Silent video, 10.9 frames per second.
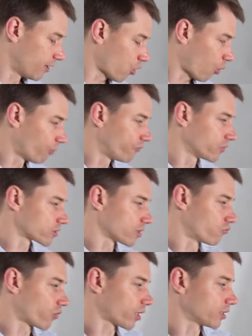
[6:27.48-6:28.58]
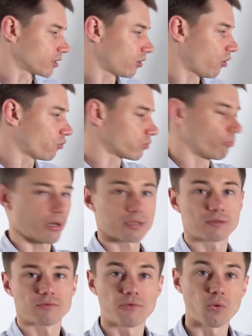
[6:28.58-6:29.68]
obviously writing code, but
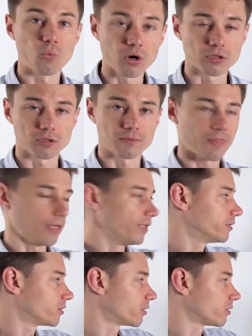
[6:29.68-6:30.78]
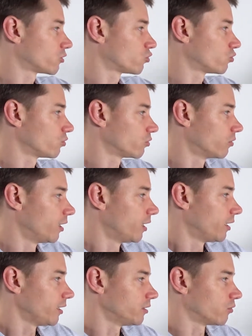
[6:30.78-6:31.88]
for what? Either to
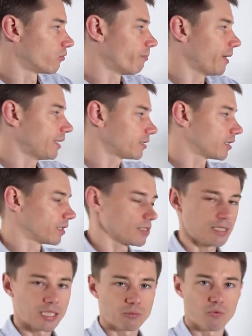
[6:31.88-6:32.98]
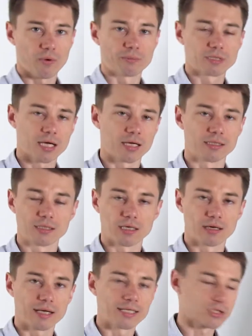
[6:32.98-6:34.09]
maintain, set up a website,
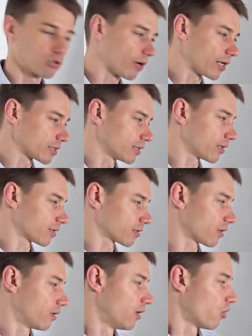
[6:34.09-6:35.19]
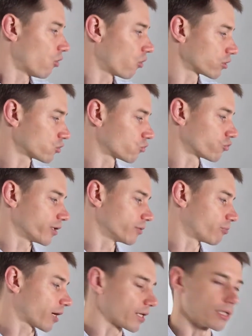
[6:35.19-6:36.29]
customize it a little, or to create
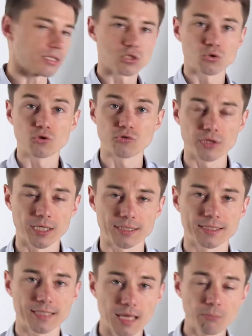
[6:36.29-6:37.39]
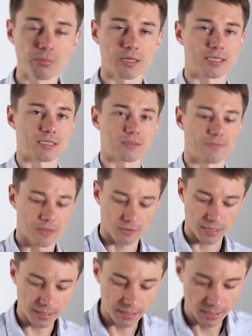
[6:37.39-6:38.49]
plugins, to create templates.
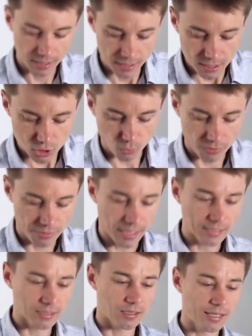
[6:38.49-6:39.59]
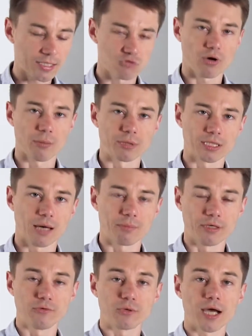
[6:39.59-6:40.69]
Okay, so with that, let's wrap it up.
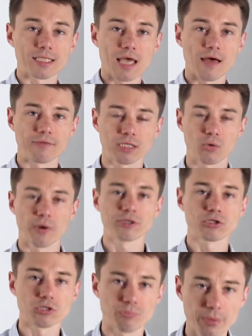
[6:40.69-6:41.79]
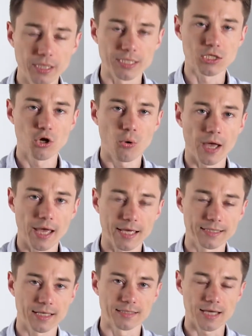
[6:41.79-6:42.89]
If you guys have any questions, please go
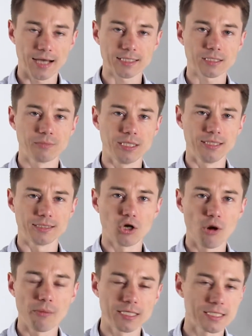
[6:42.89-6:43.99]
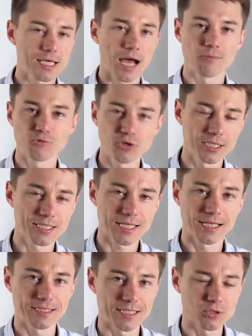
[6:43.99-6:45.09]
ahead and ask me in comments. I'm really
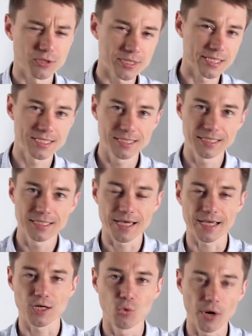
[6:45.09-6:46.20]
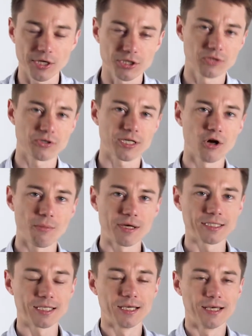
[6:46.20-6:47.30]
excited. As soon as I see a question or a comment,